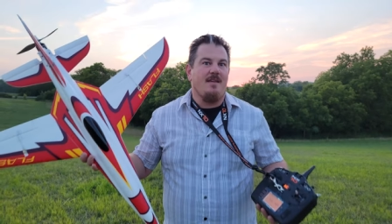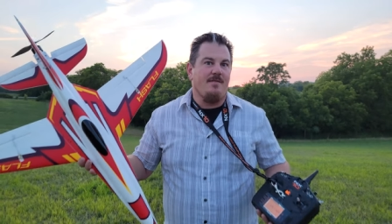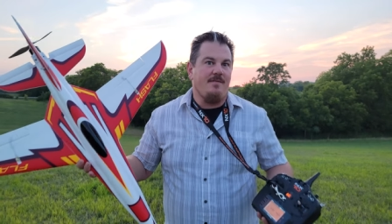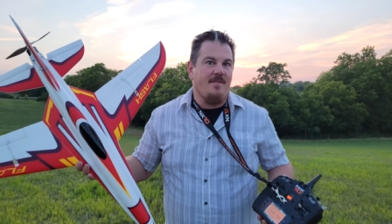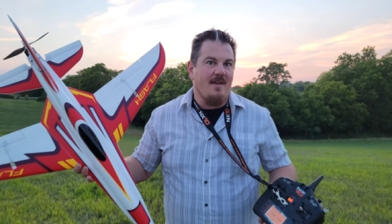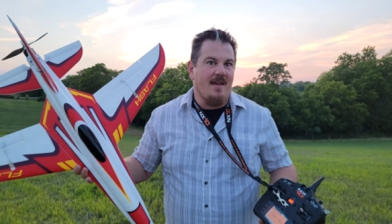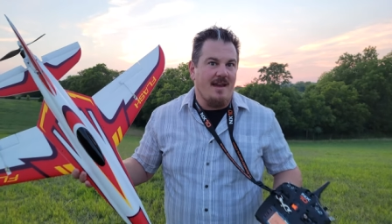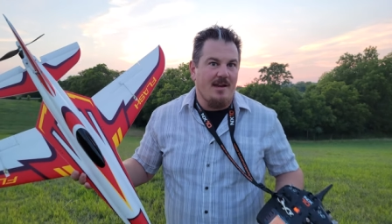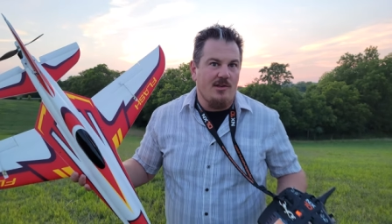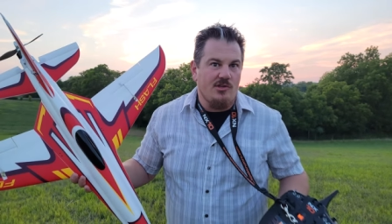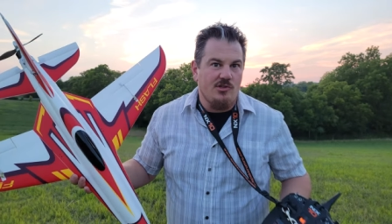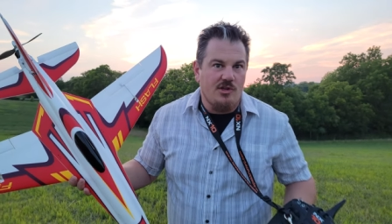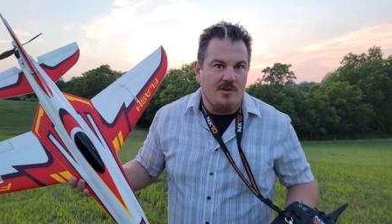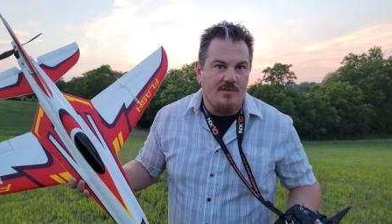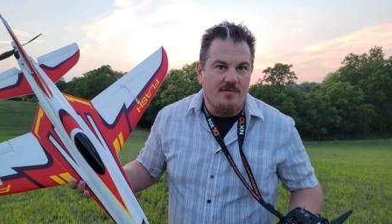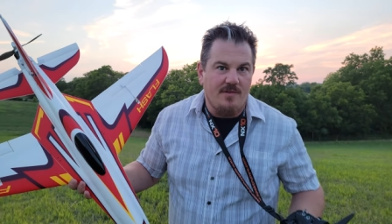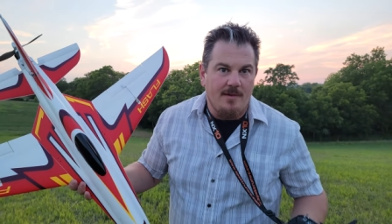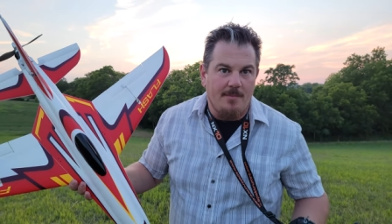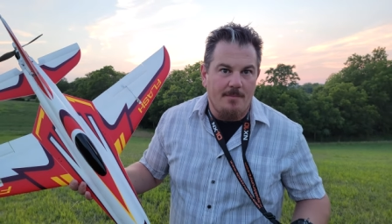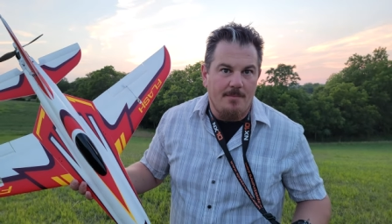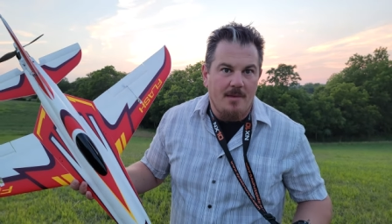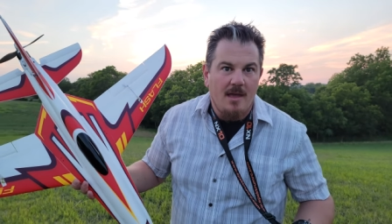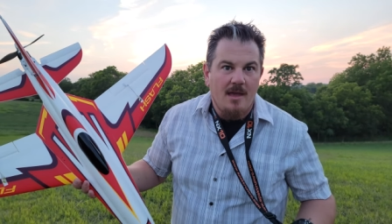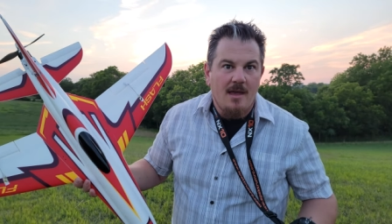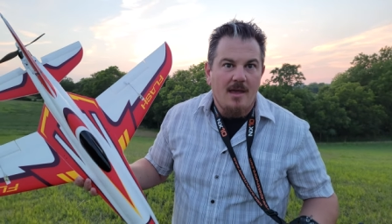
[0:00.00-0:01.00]
advantage of
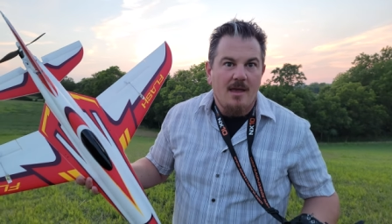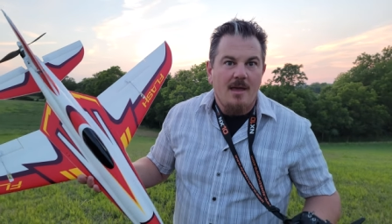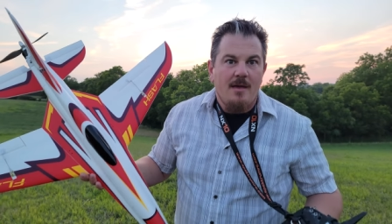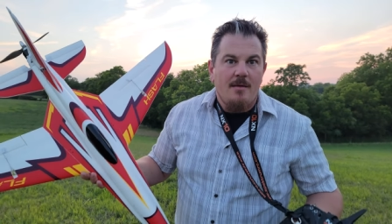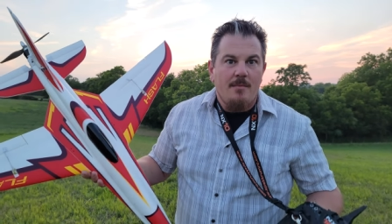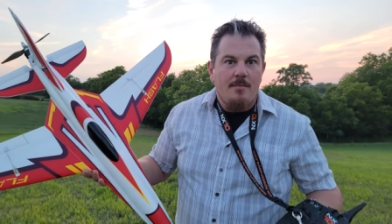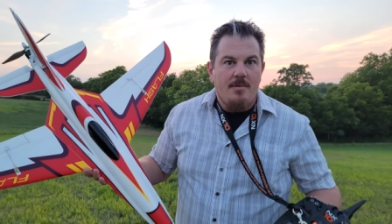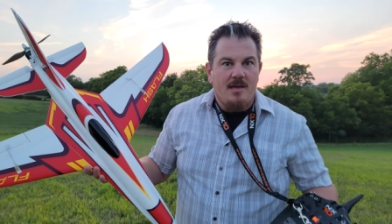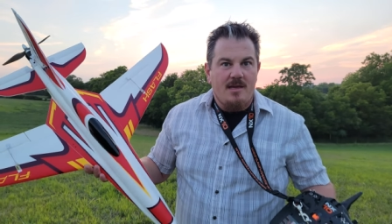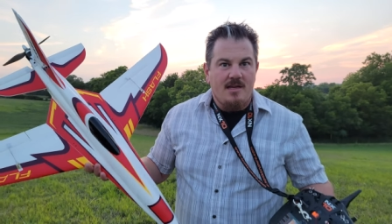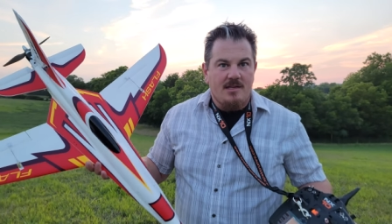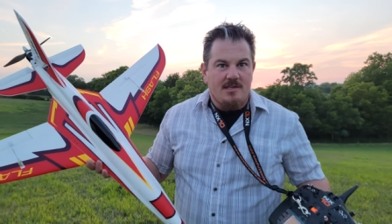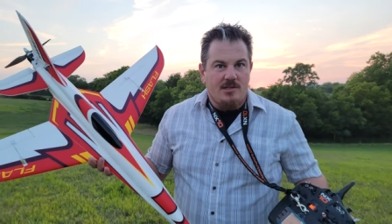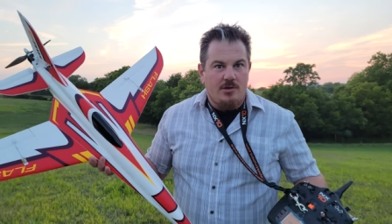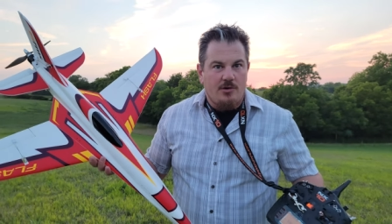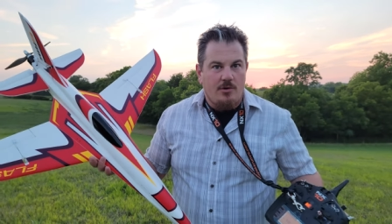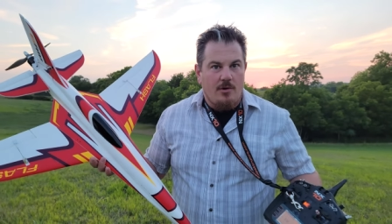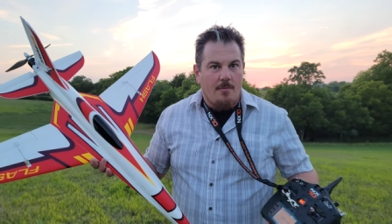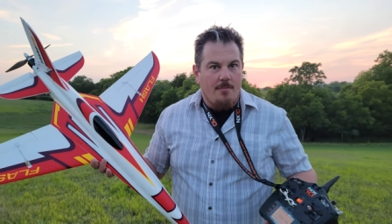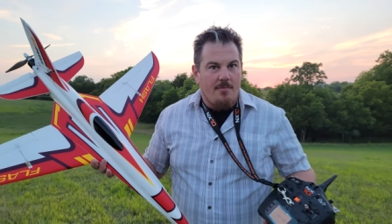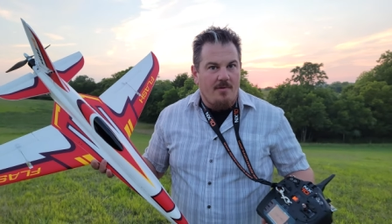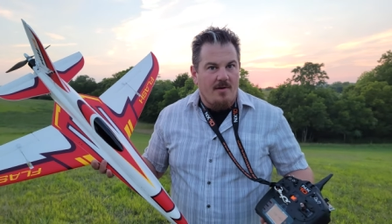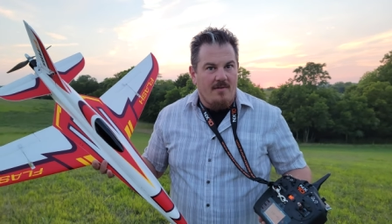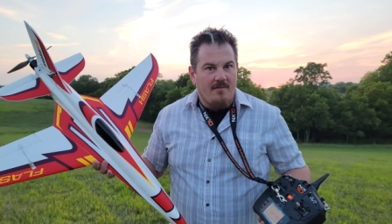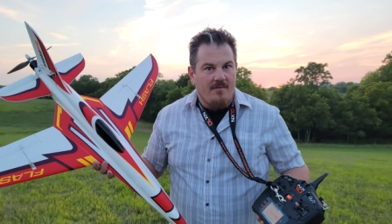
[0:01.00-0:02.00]
them because here
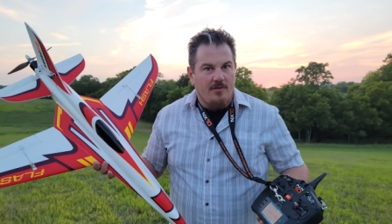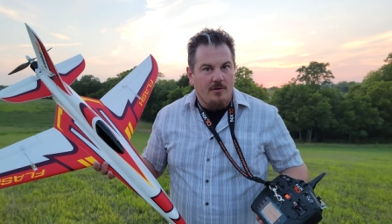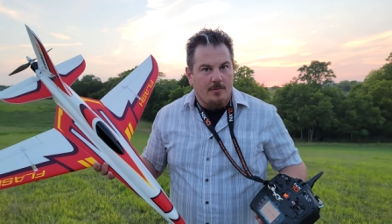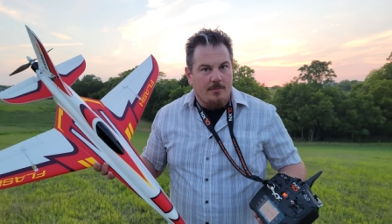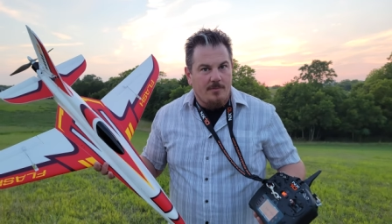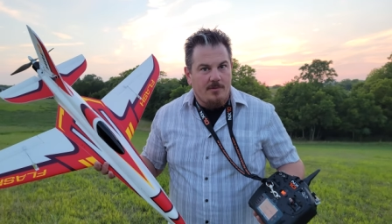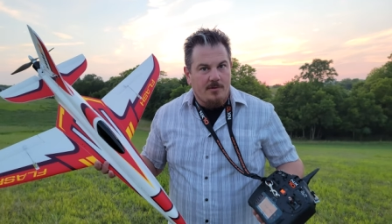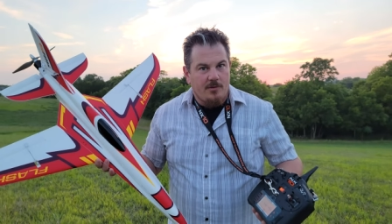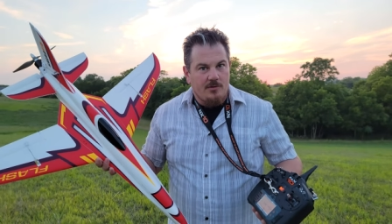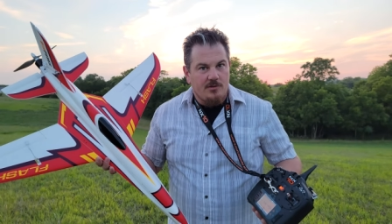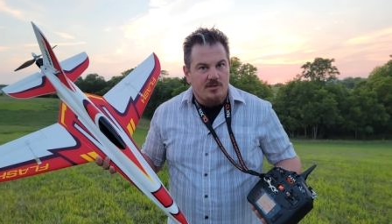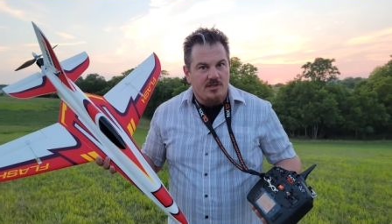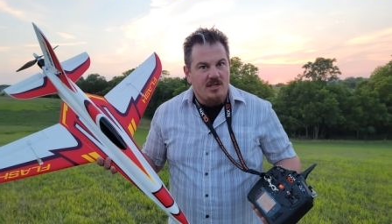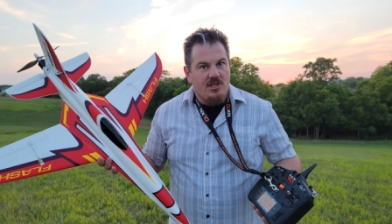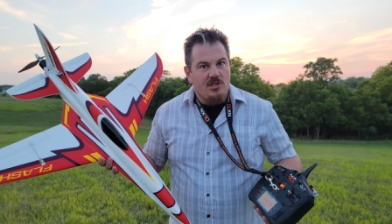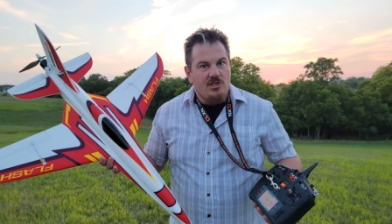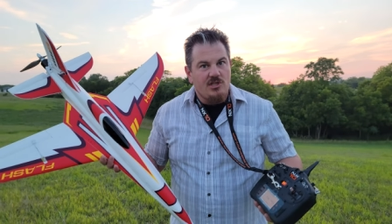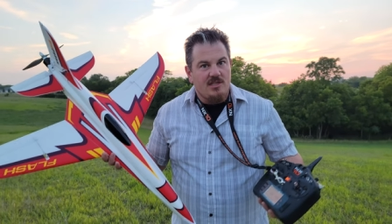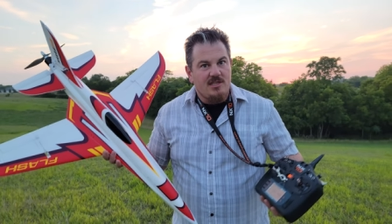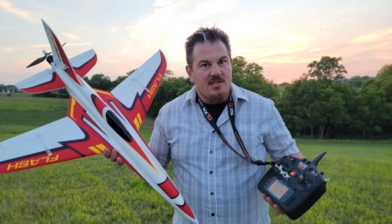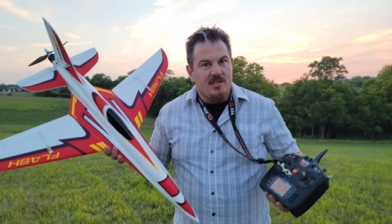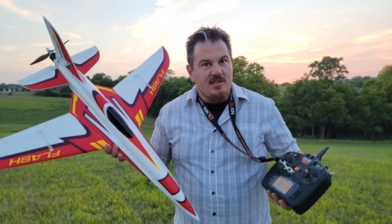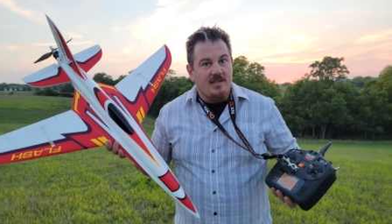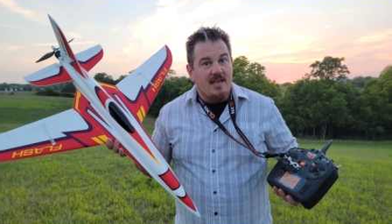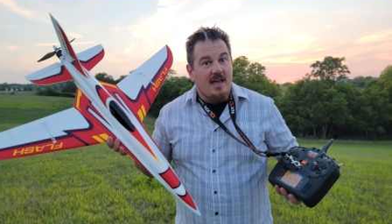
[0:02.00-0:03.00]
on Brian Phillips RC,
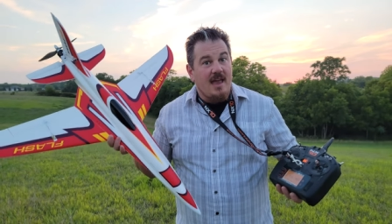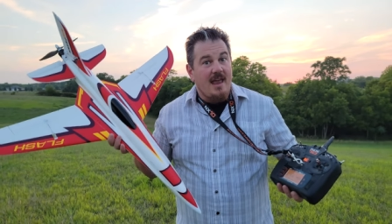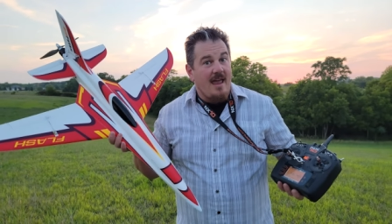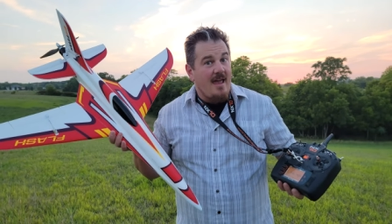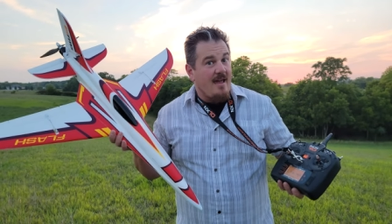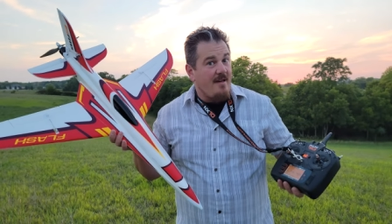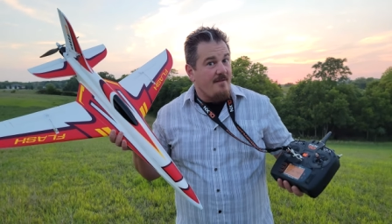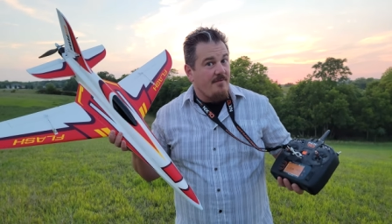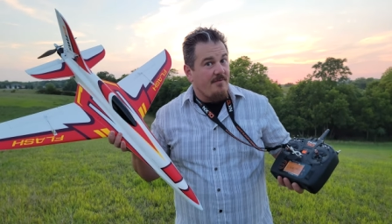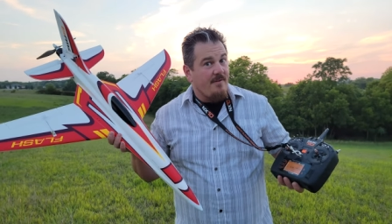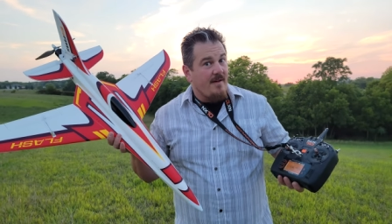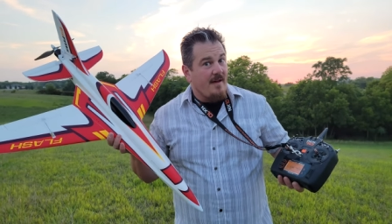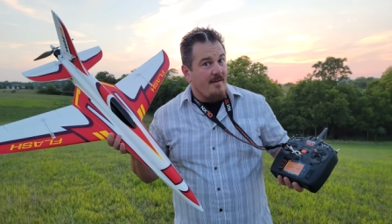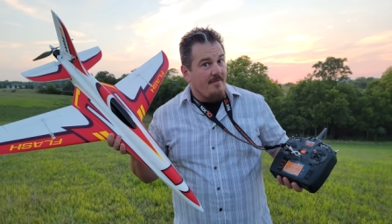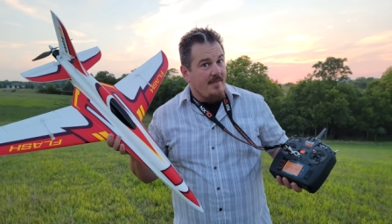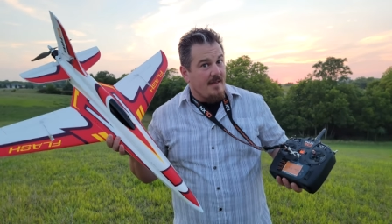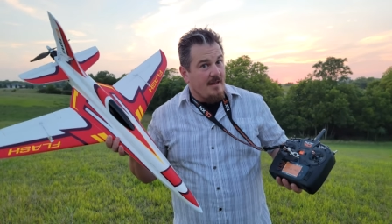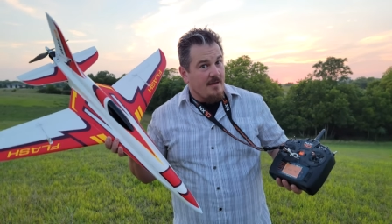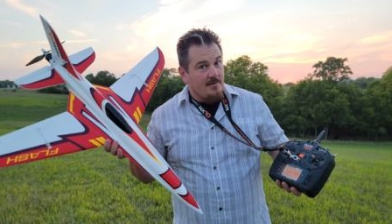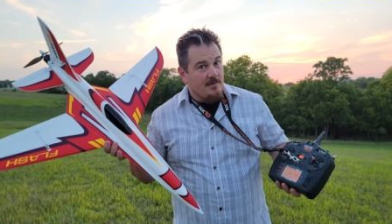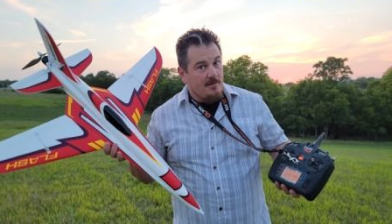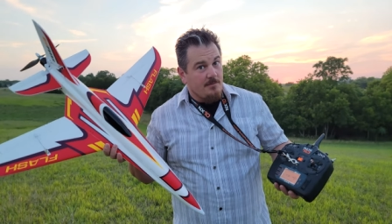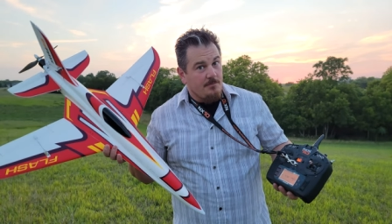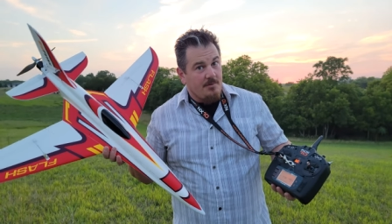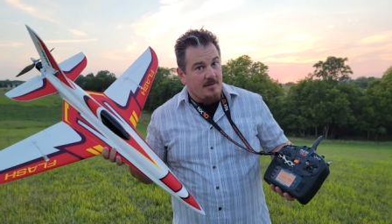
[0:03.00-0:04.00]
just because I have
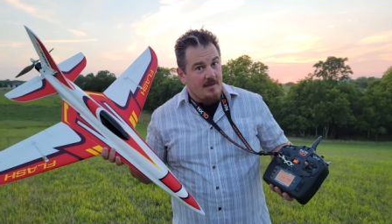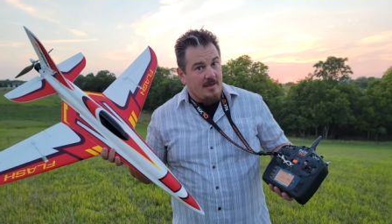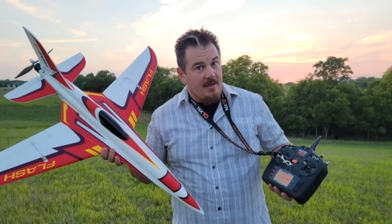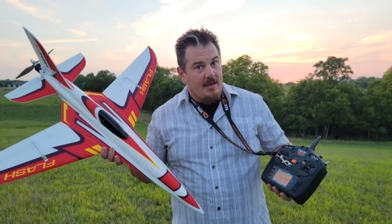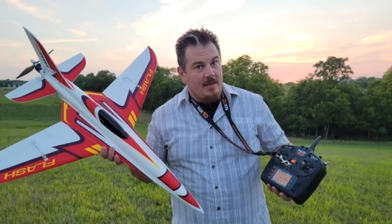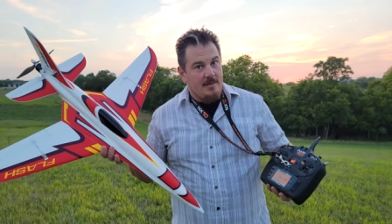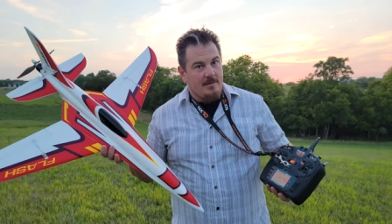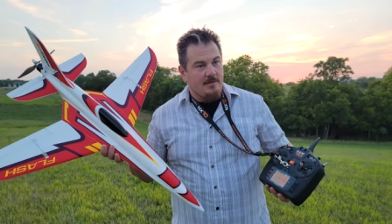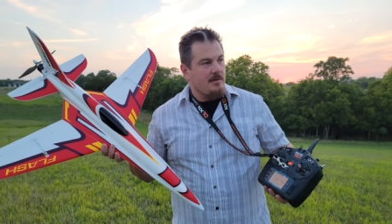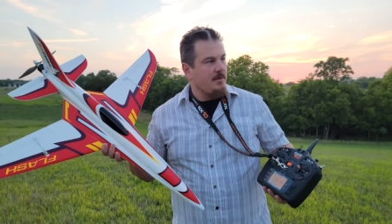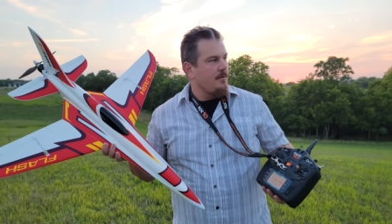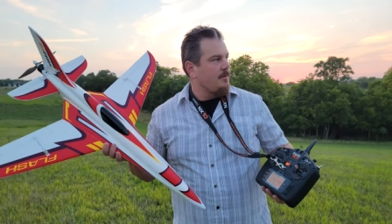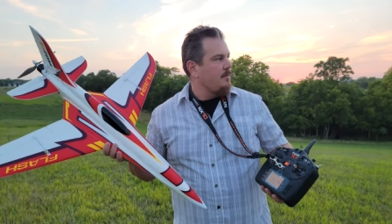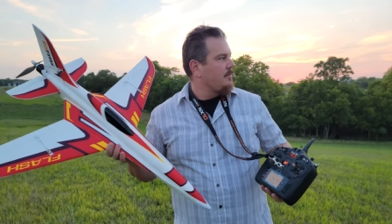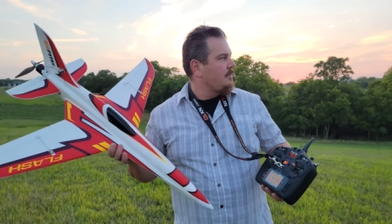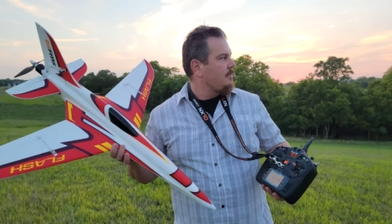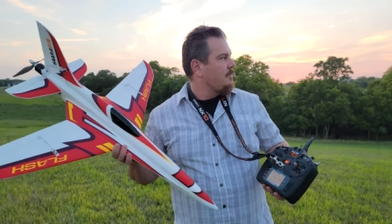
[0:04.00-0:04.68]
5,000 planes,